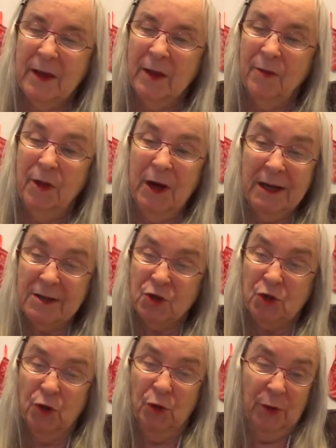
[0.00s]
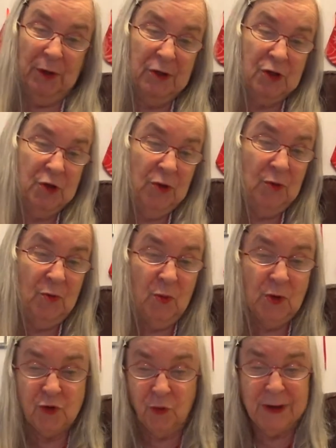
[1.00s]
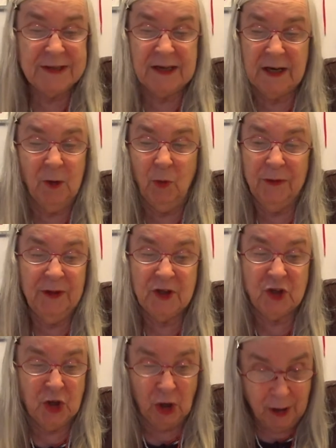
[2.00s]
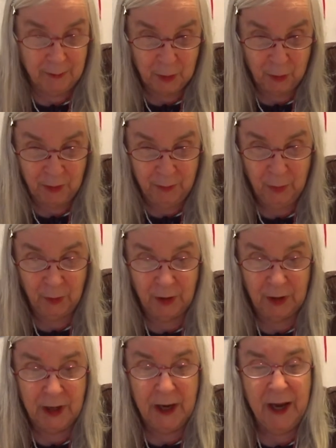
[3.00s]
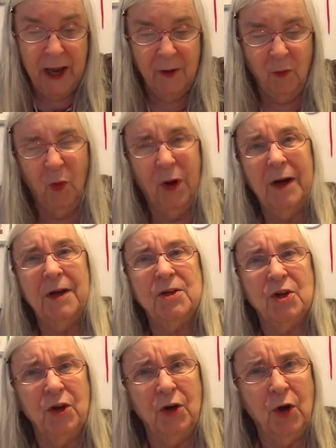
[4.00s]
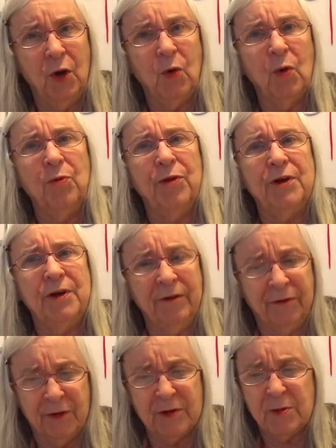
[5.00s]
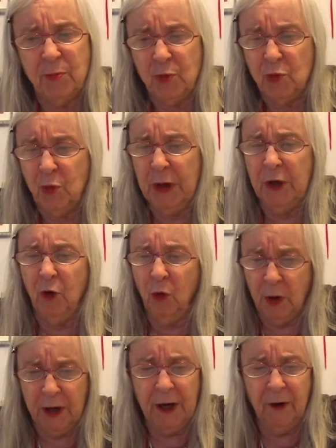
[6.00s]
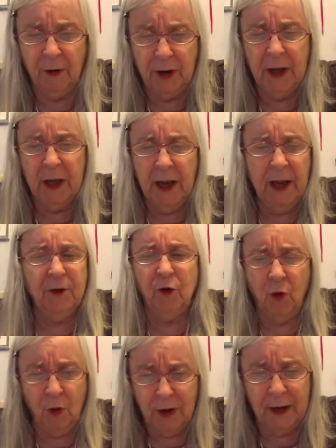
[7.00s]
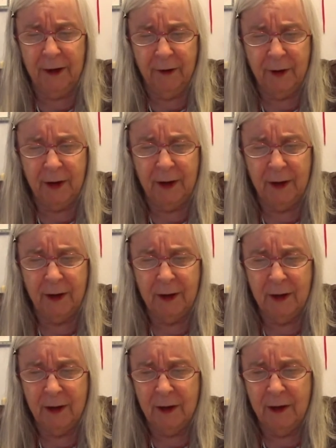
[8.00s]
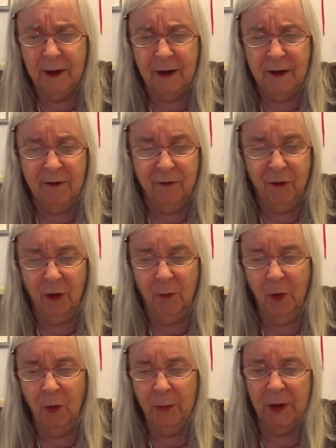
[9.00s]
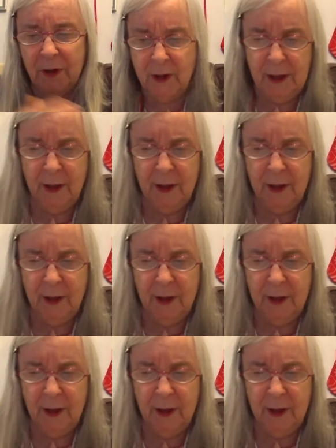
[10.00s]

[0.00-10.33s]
The next tutoring student was wrestling with his geometry book and wanted to know the difference between coronary and corollary. For a moment,